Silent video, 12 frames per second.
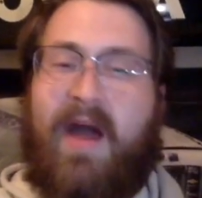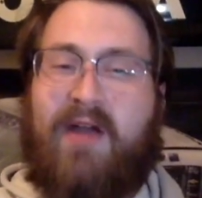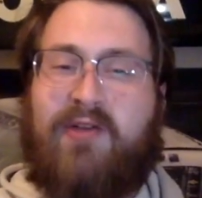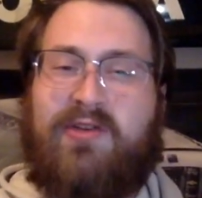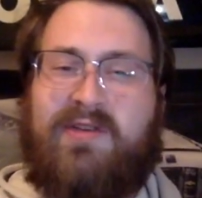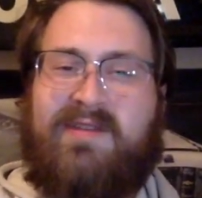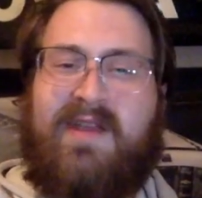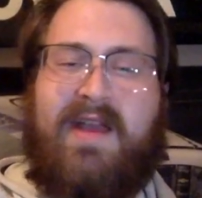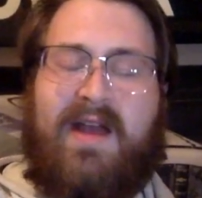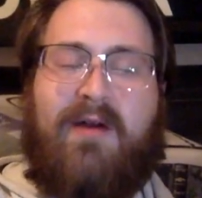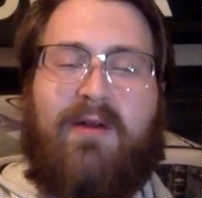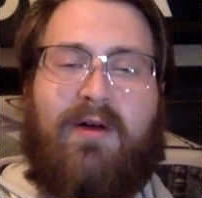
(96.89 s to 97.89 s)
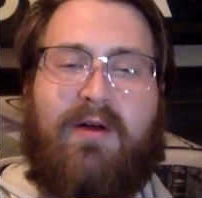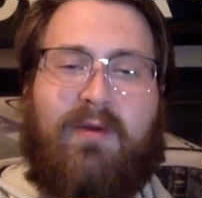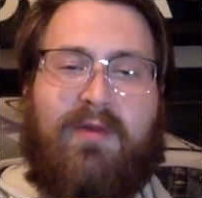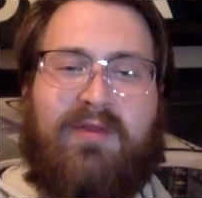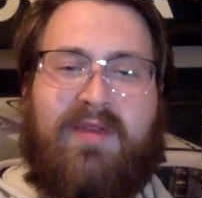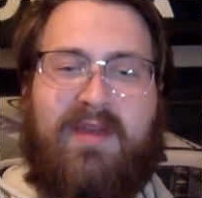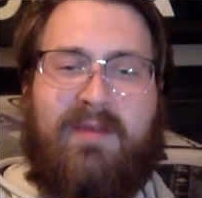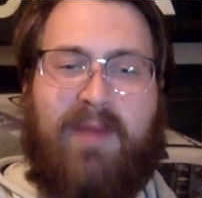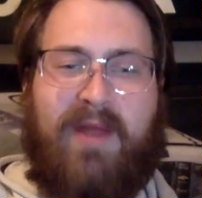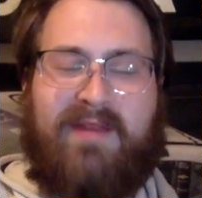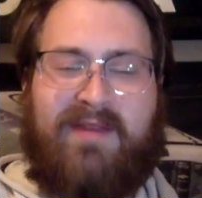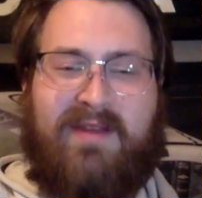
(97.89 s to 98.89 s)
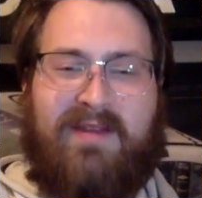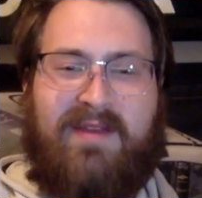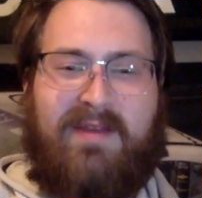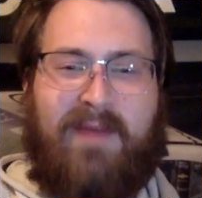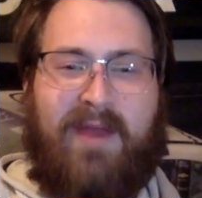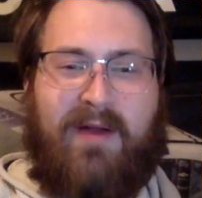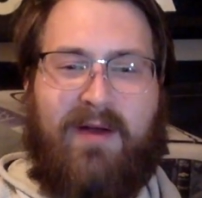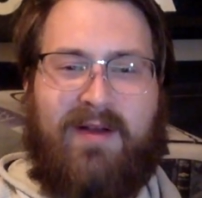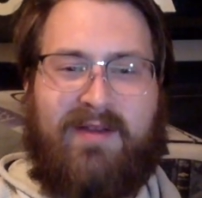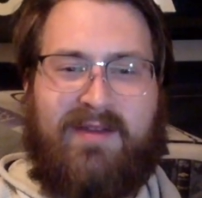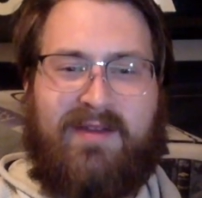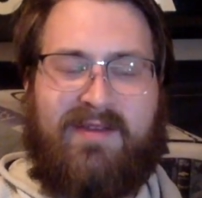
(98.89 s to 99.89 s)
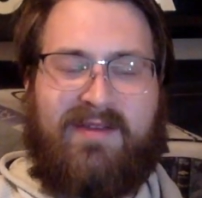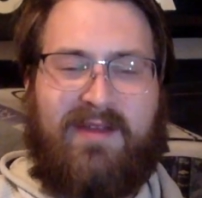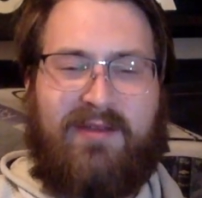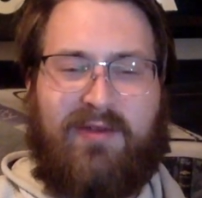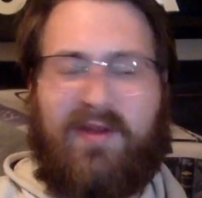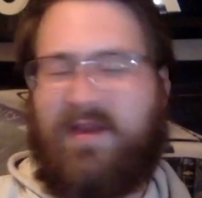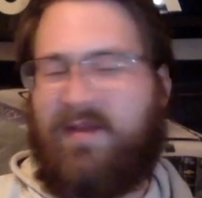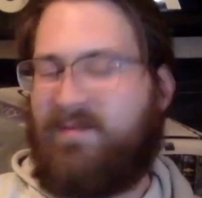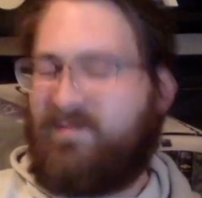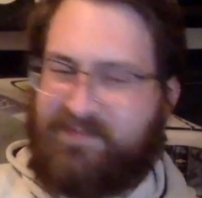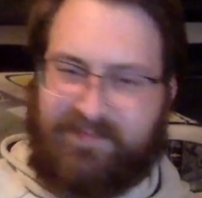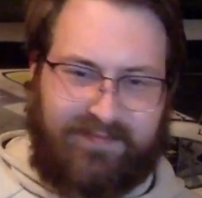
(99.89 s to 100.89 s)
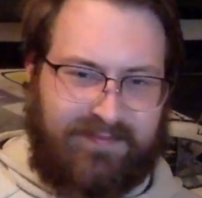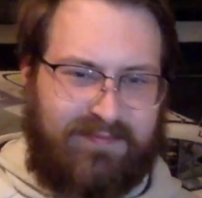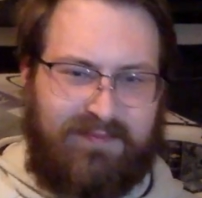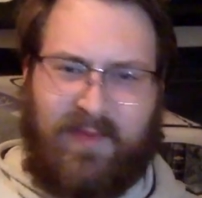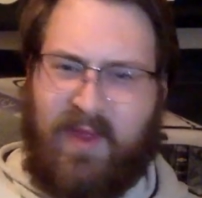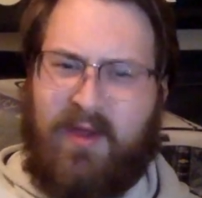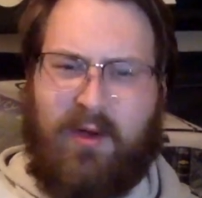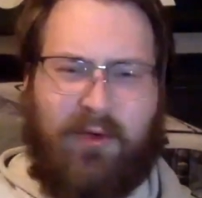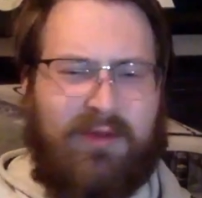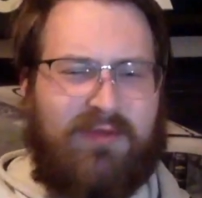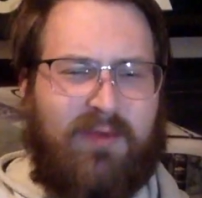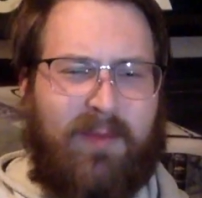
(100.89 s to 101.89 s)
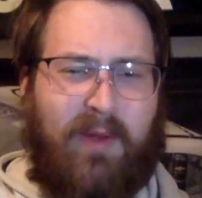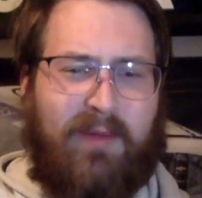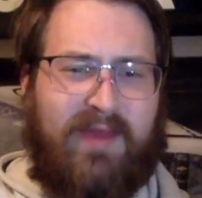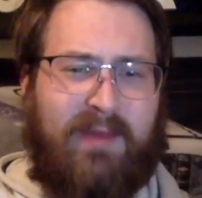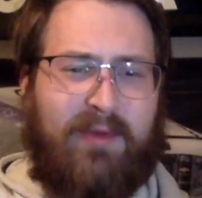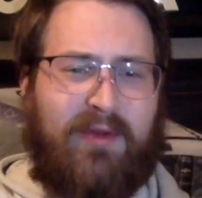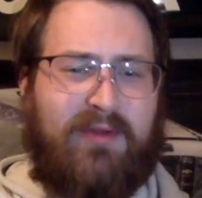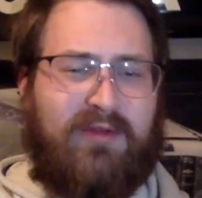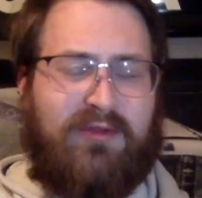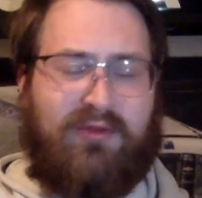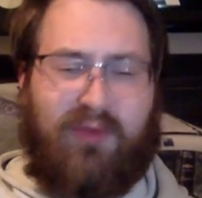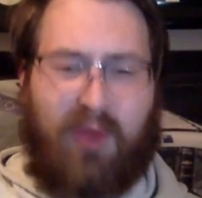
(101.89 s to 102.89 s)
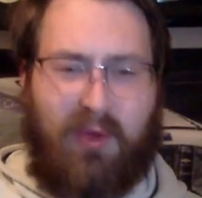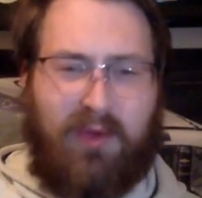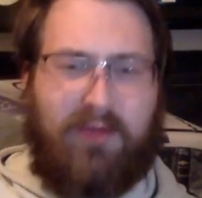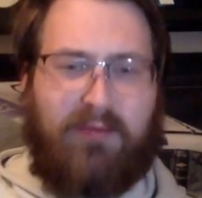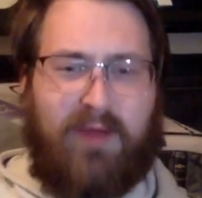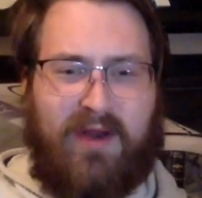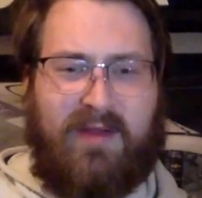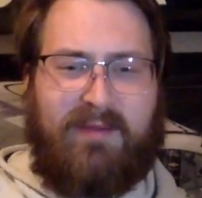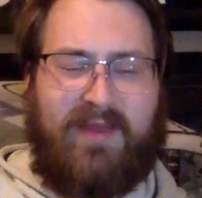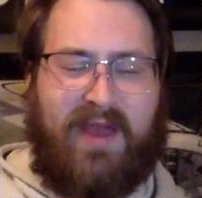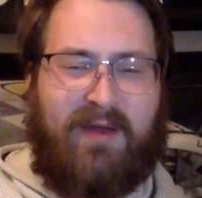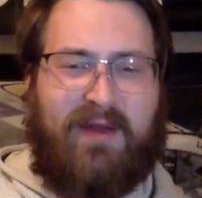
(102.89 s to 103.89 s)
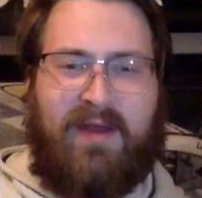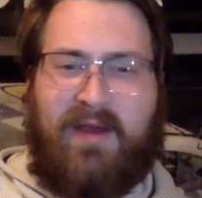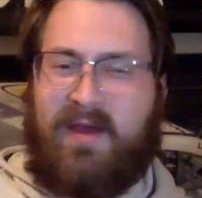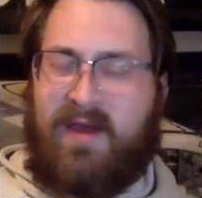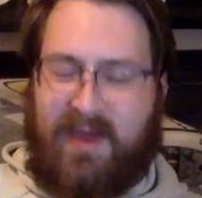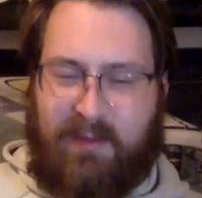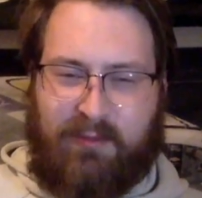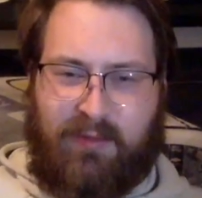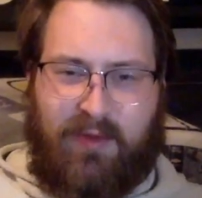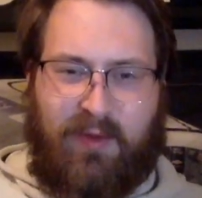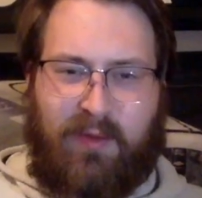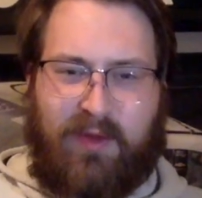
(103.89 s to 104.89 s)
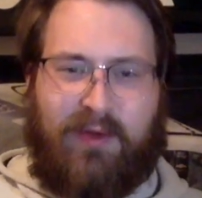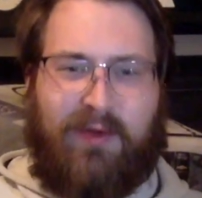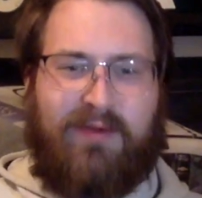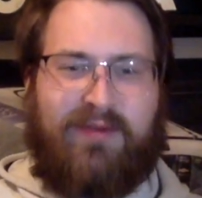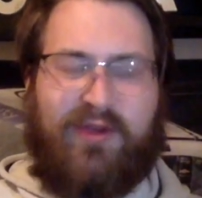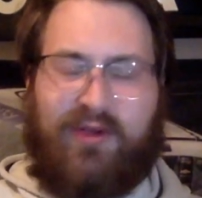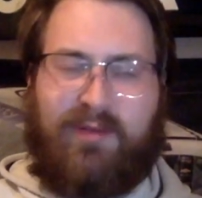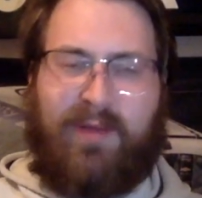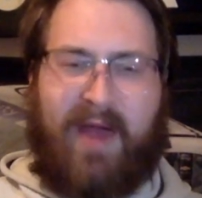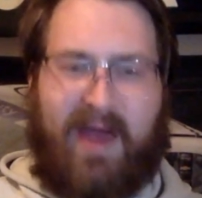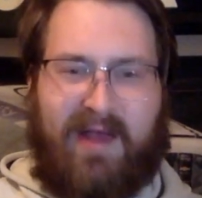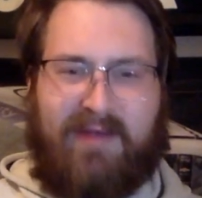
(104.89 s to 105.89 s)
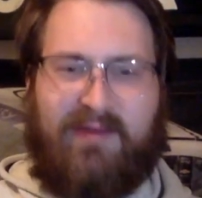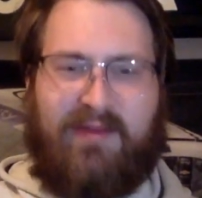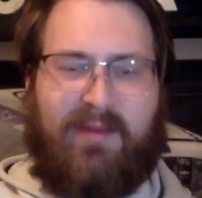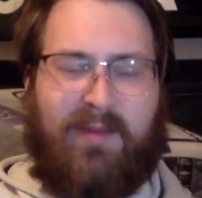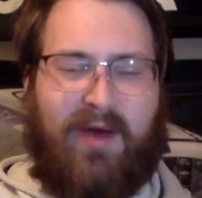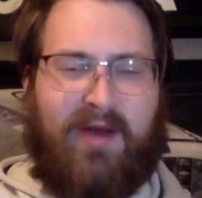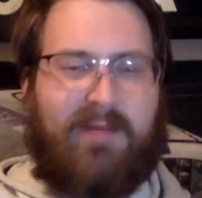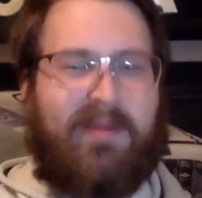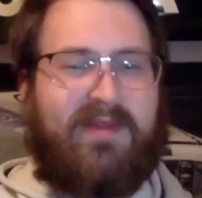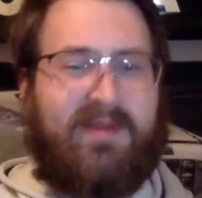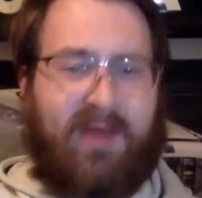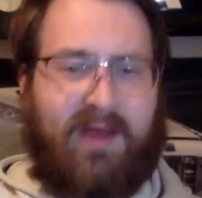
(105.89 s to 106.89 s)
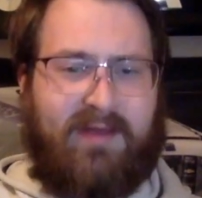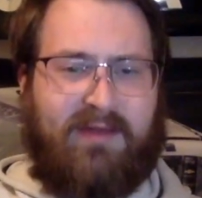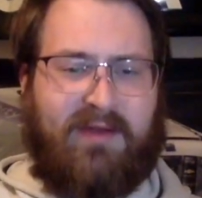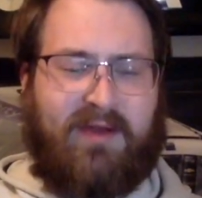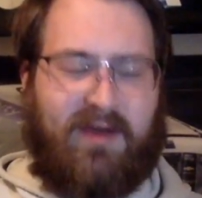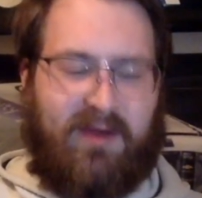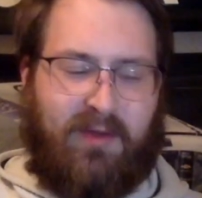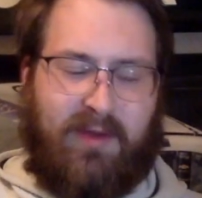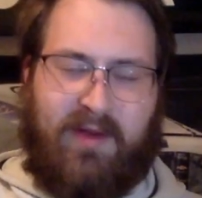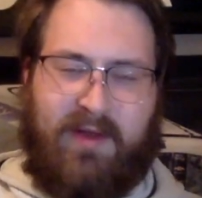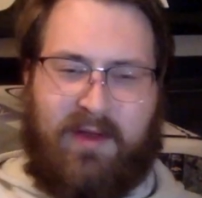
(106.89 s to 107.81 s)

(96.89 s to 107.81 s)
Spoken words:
actually stayed out along with Penske teammate Austin Cindric. And, Christopher Bell was able to slowly run him down. He was one of the only cars that could pass on the bottom besides Logano. And